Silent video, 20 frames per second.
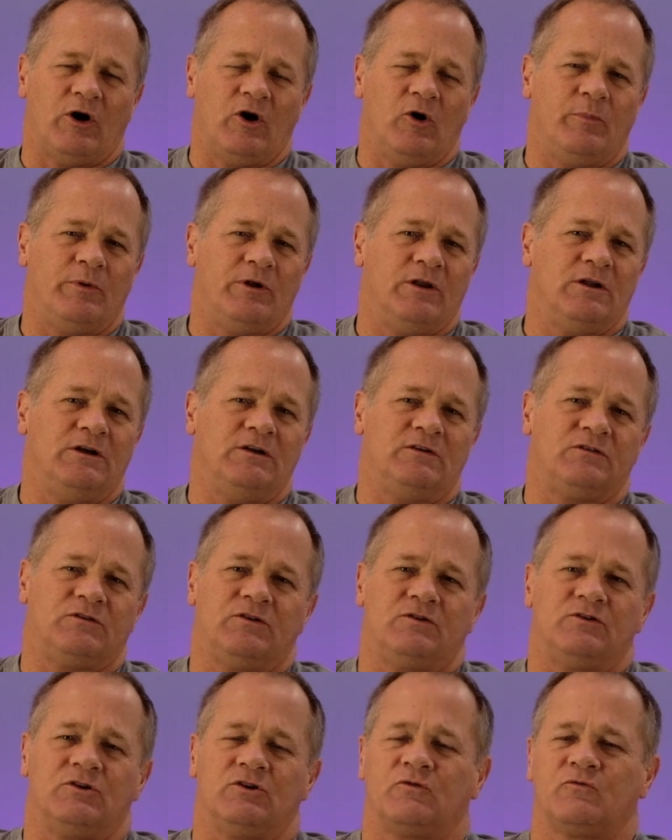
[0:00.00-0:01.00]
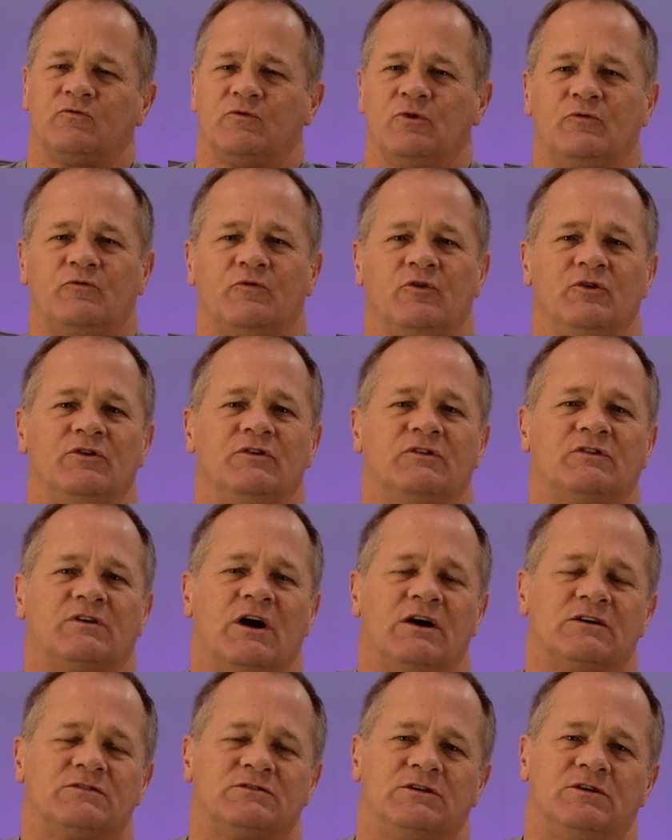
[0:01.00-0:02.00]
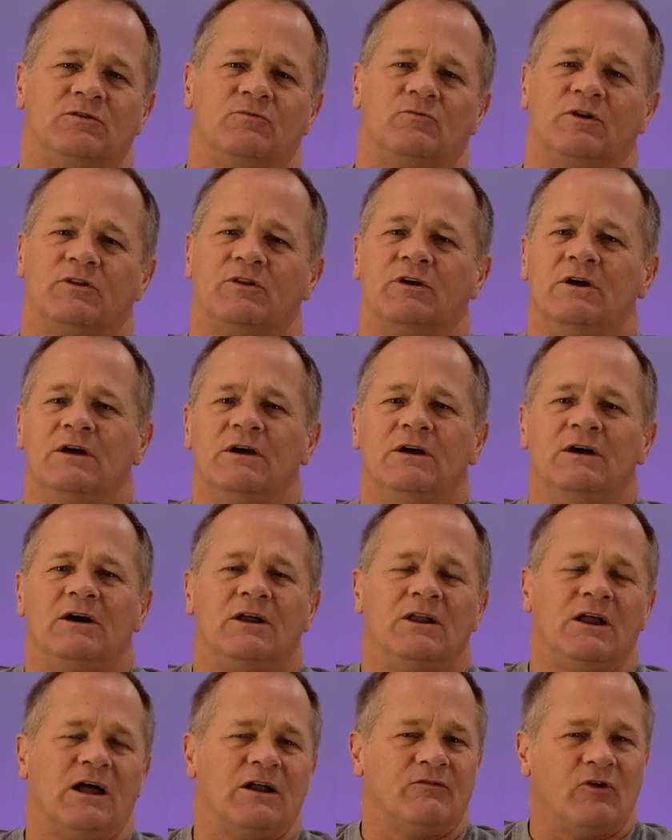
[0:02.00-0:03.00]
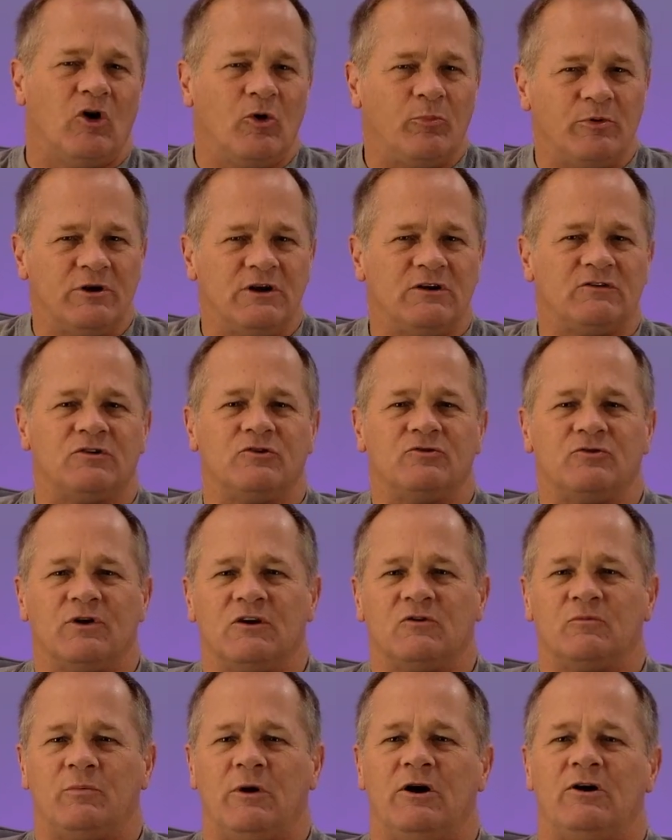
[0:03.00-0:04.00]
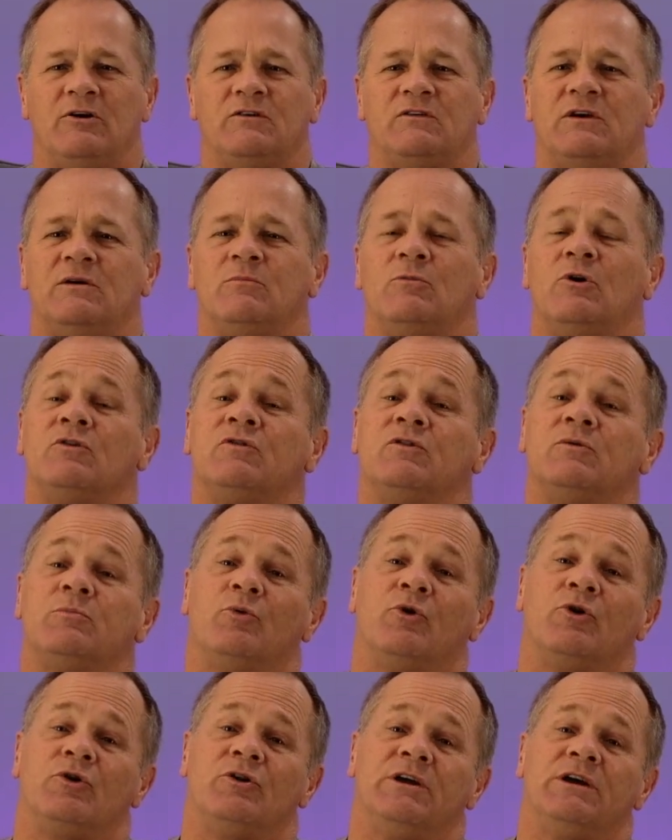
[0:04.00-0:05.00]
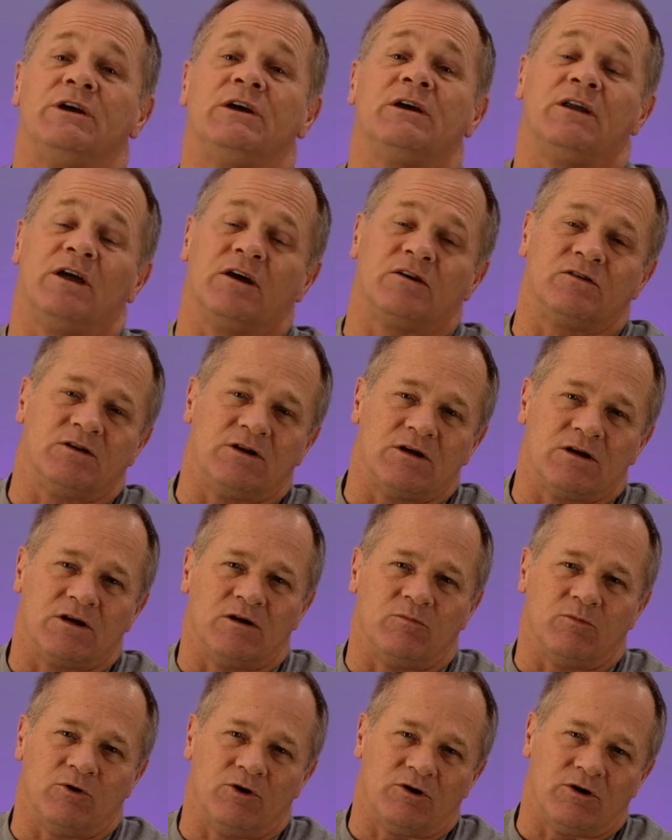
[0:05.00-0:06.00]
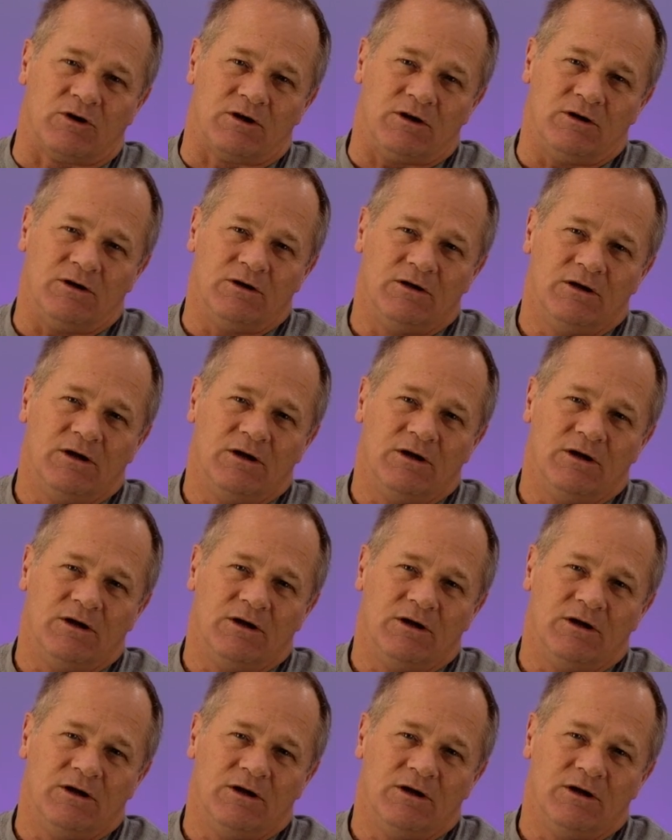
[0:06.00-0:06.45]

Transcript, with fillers: hope it leads to just fruitful discussion with a lot of openness and transparency, and most importantly, connection and community.